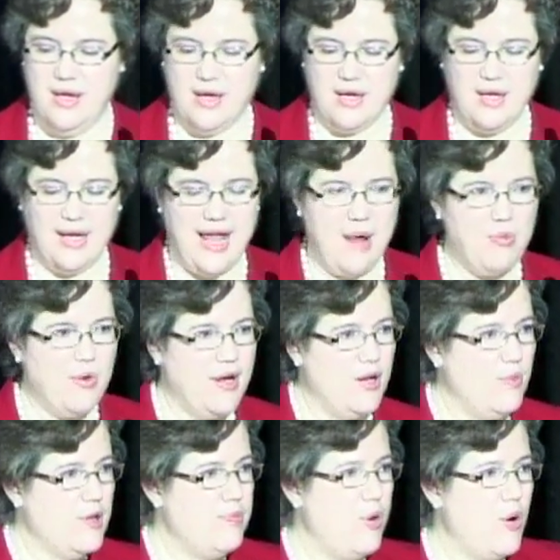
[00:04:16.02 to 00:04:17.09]
Collaborating
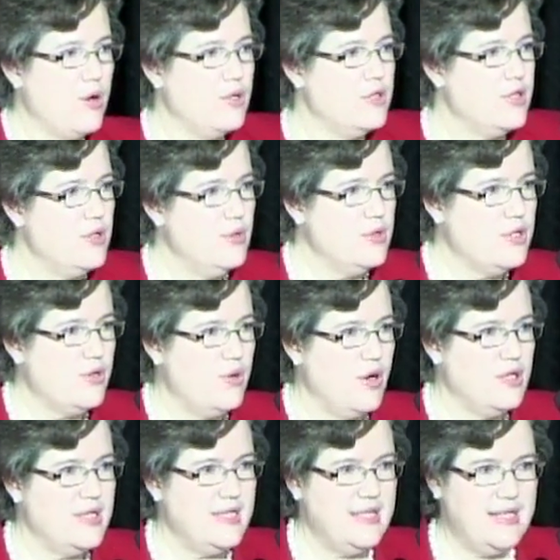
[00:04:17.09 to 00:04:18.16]
with partner schools
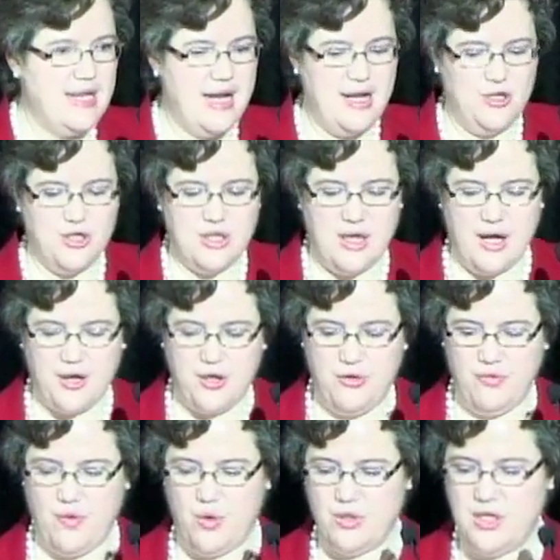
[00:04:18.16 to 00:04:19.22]
across the state, just like you
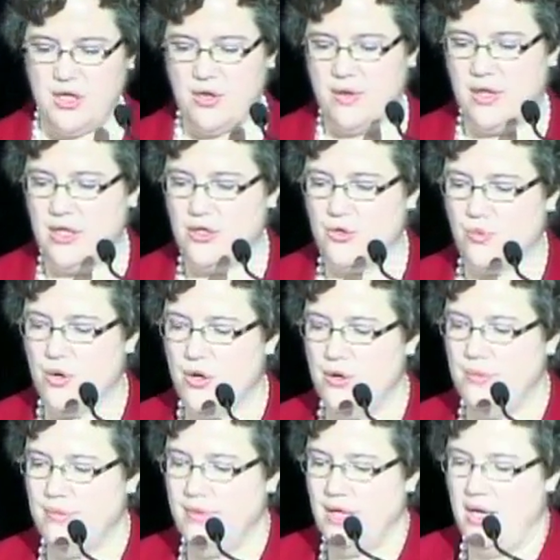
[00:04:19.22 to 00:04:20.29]
folks here in this room,